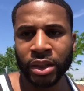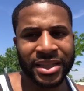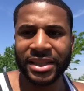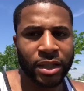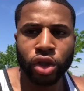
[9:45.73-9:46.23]

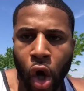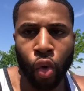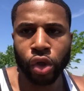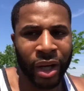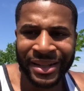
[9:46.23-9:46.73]
That's not, you
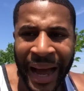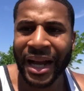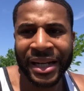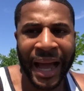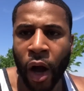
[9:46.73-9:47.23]
know, you're
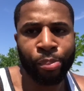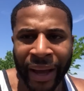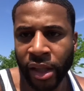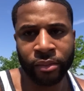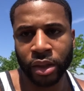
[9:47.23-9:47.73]
not gonna
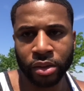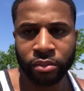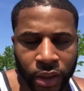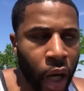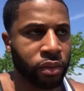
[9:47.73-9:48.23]
out-petty me.
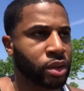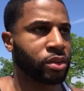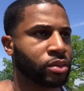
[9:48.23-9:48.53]
Sorry.